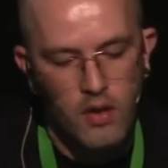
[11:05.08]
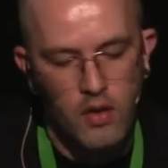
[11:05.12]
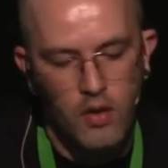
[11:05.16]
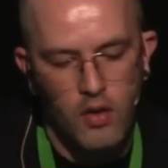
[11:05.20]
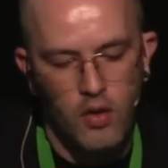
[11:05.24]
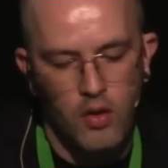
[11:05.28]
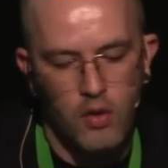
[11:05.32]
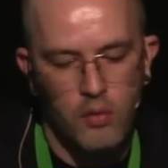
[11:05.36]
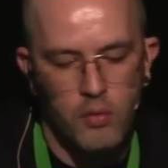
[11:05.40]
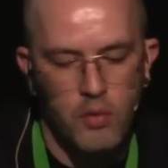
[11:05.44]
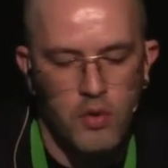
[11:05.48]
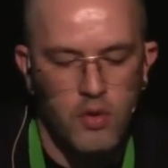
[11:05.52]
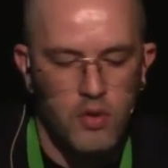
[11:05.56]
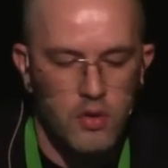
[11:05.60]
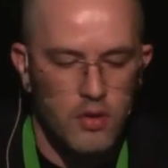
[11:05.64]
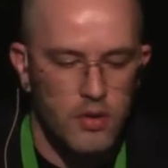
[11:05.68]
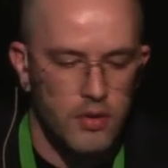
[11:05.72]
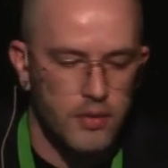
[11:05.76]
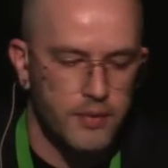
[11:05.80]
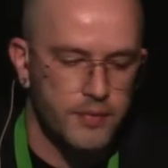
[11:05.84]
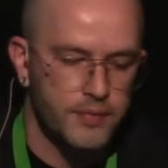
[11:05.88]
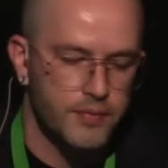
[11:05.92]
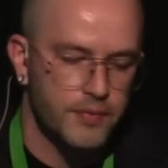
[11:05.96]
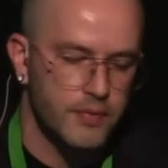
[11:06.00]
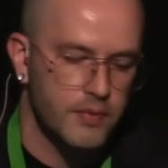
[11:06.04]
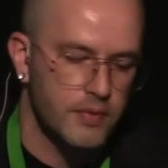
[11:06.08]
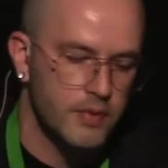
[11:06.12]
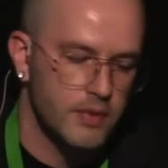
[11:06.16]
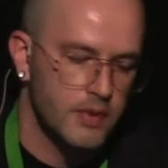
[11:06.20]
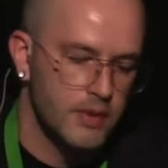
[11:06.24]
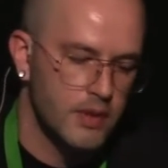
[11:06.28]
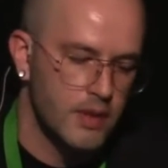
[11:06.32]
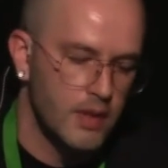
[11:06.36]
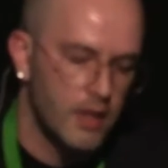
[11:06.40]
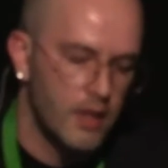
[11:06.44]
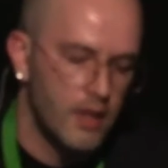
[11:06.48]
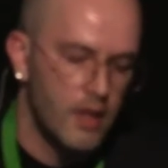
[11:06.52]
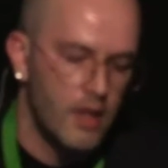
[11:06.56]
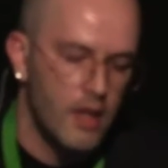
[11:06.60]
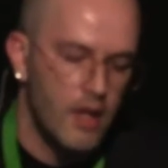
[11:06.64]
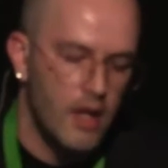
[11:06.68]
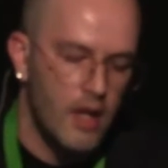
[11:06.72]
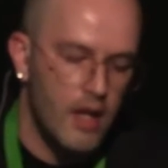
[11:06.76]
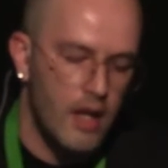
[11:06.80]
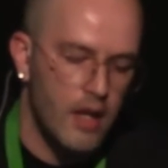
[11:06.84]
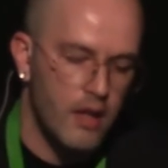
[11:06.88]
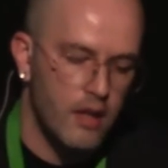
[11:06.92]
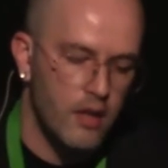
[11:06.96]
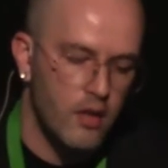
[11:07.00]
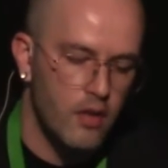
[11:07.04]
called book.
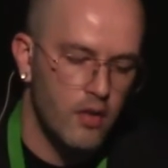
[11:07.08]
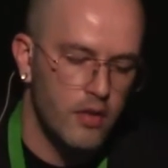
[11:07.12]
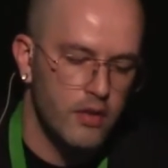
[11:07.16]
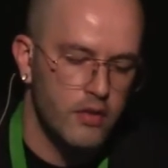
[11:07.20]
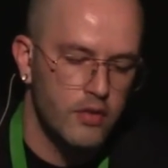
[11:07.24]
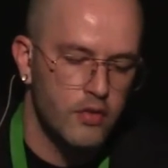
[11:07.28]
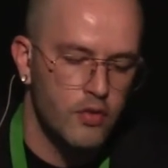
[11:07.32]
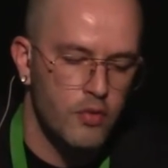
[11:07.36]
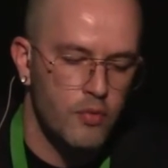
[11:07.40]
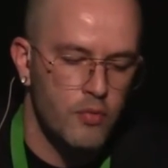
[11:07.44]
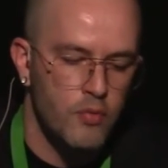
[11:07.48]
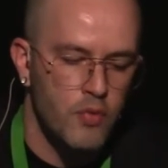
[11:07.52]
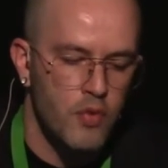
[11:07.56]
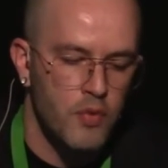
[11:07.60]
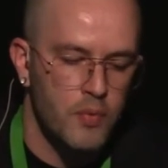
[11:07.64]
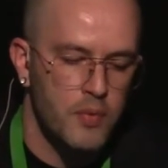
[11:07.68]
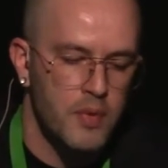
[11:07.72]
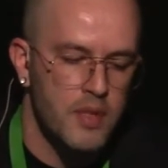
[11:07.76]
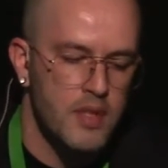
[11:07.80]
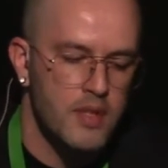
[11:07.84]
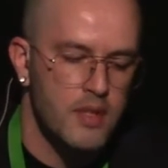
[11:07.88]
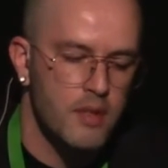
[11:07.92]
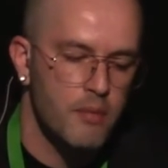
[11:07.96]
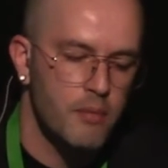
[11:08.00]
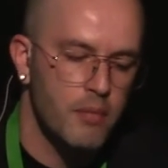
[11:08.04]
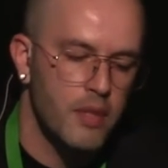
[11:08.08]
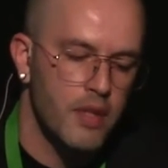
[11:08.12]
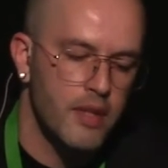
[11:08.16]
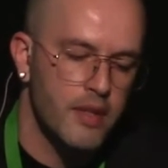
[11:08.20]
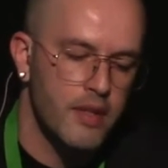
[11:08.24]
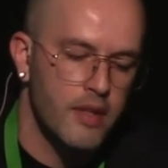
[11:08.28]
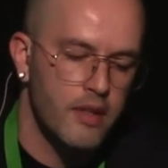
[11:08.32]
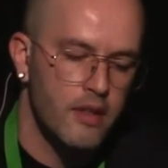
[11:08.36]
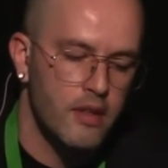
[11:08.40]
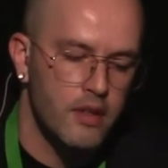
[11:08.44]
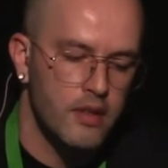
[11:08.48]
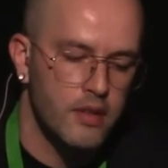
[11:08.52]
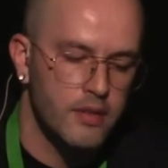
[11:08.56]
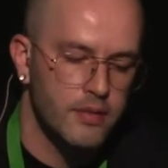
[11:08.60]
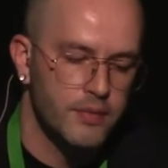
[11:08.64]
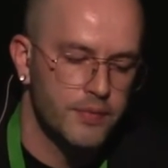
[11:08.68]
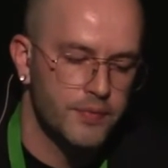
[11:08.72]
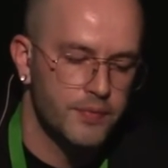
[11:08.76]
I'm going to move this template here.